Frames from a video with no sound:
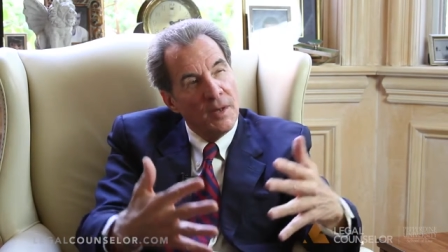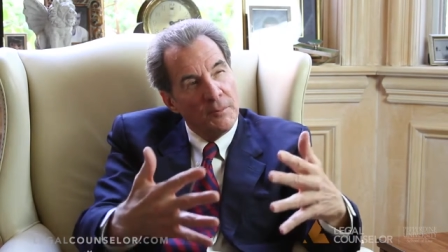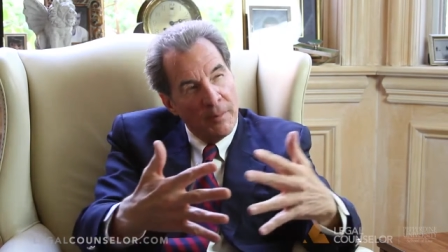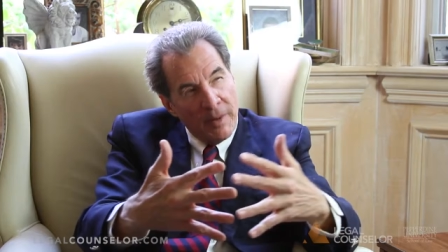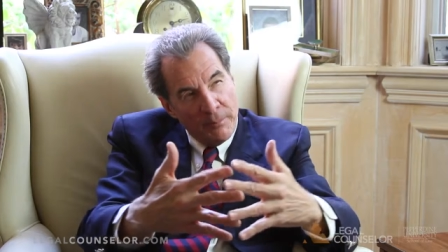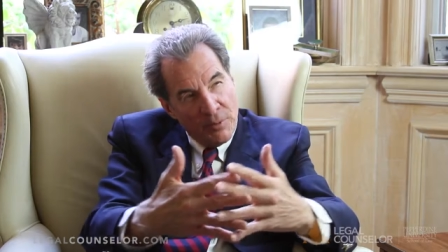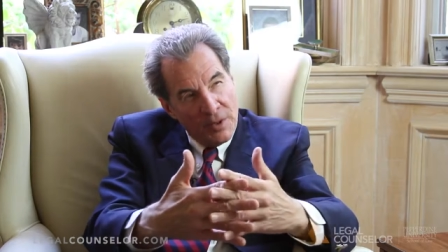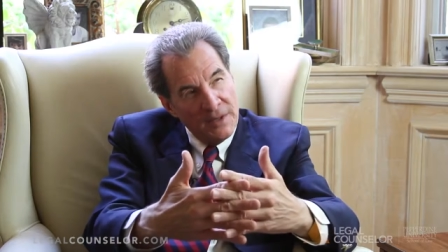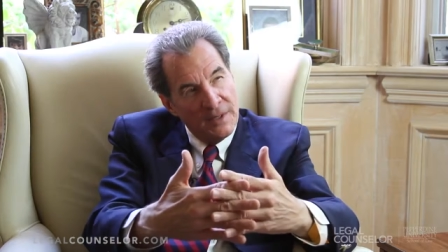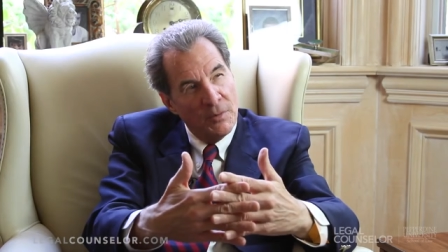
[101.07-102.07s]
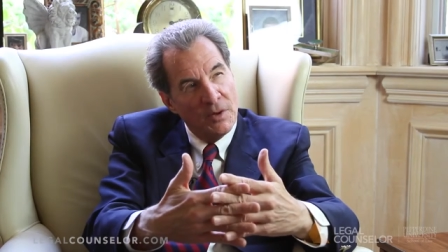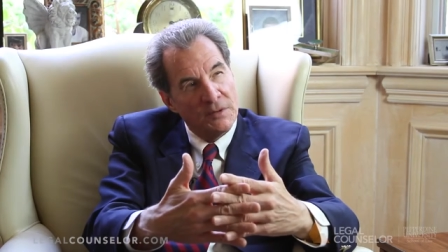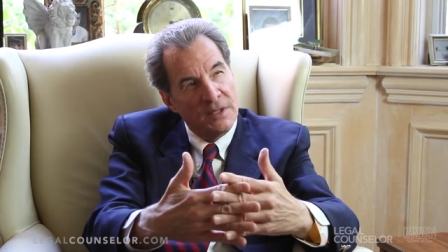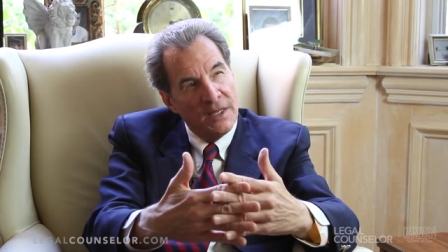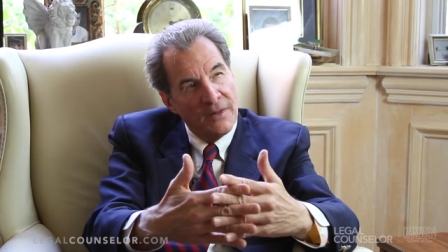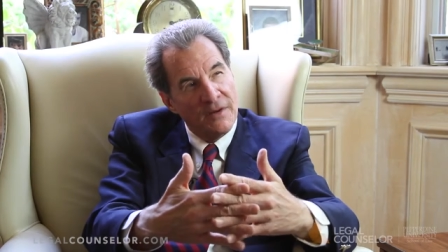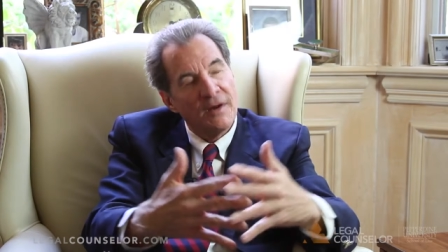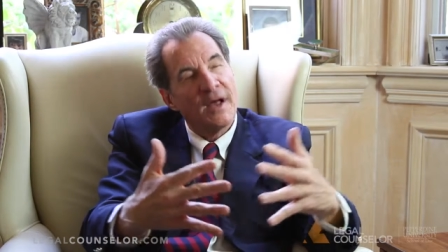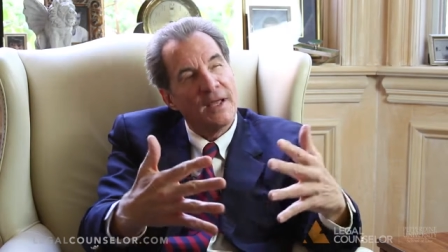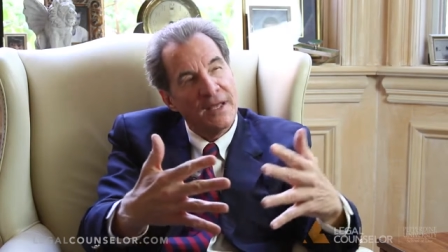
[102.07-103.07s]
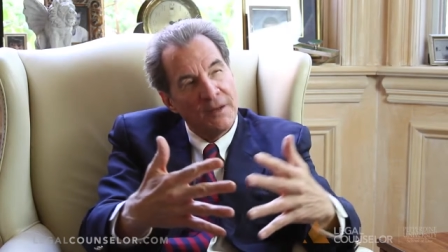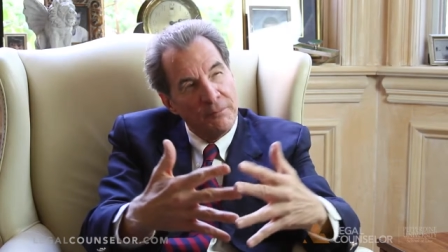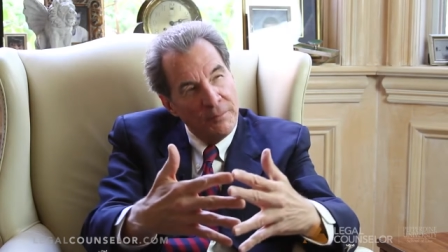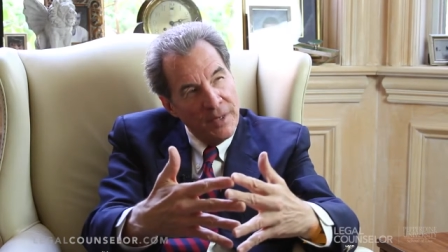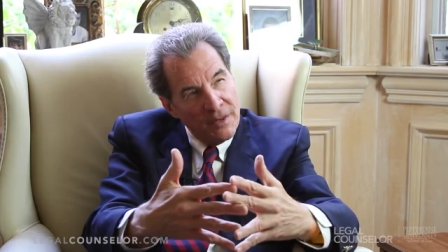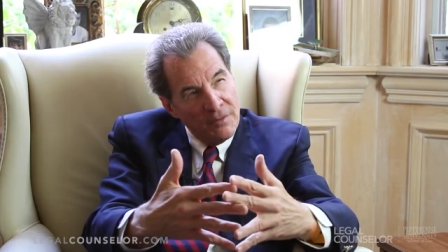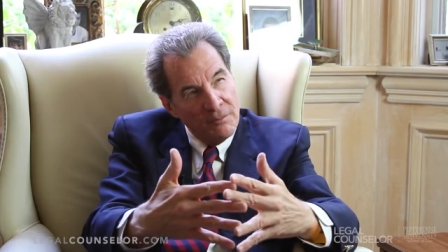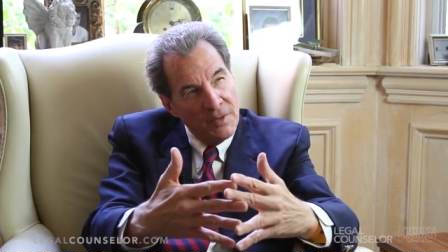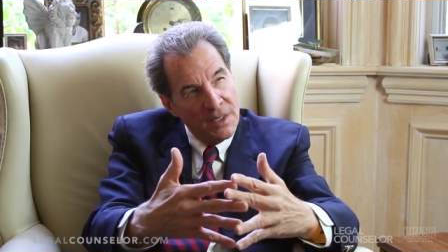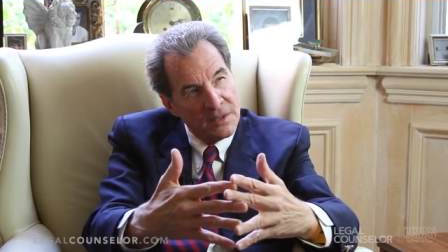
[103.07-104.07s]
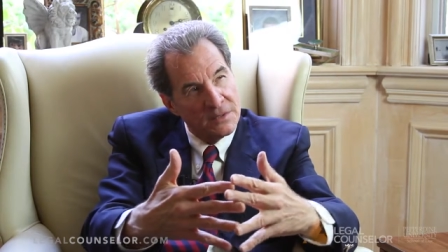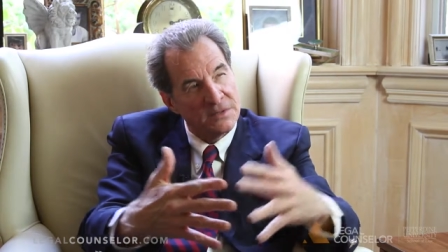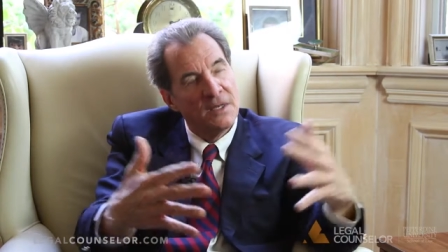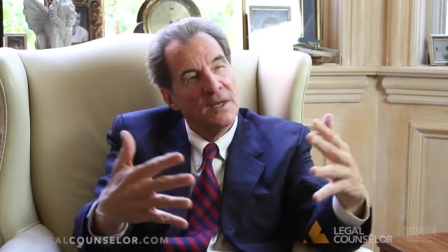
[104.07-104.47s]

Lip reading: but by putting them all together, I get a better mix,